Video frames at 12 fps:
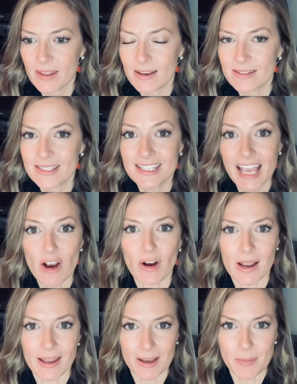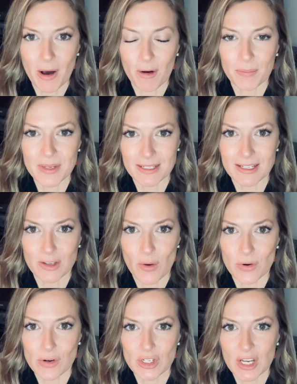scary about business
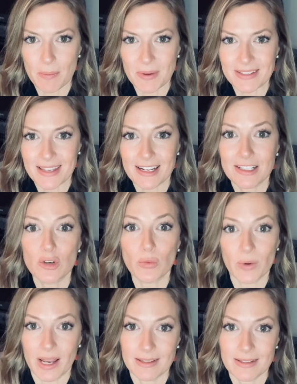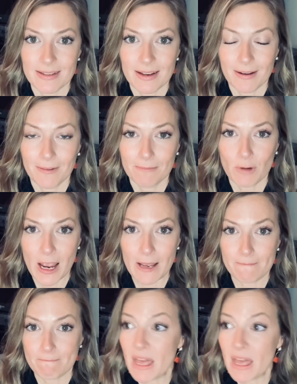ownership is that it's a risk, right?